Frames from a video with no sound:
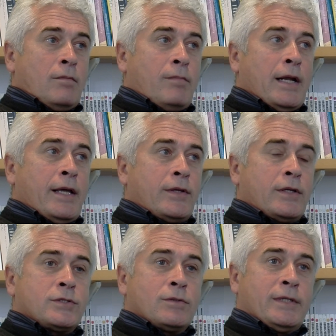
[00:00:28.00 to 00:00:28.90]
Mainly, I think
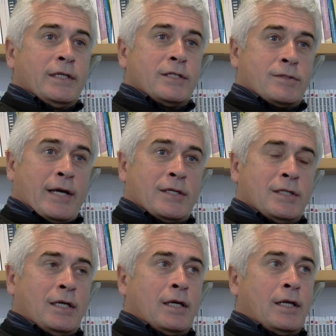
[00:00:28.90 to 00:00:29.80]
the school needed a
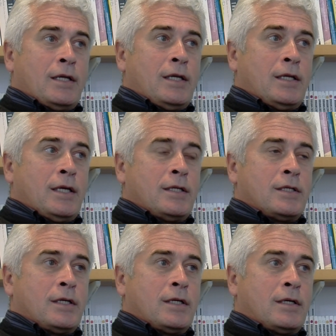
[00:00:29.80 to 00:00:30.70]
strategy, and it needed
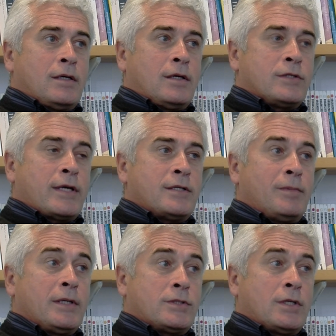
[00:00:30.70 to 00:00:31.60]
a strategy
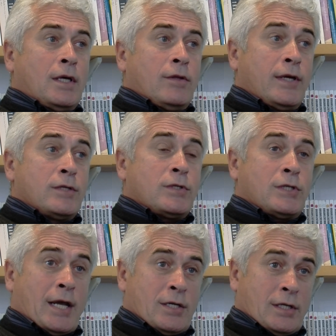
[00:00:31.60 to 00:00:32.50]
because things were
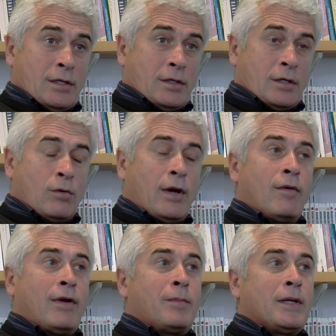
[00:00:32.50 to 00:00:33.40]
changing quite
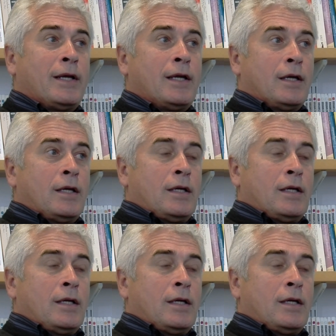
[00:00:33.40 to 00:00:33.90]
rapidly.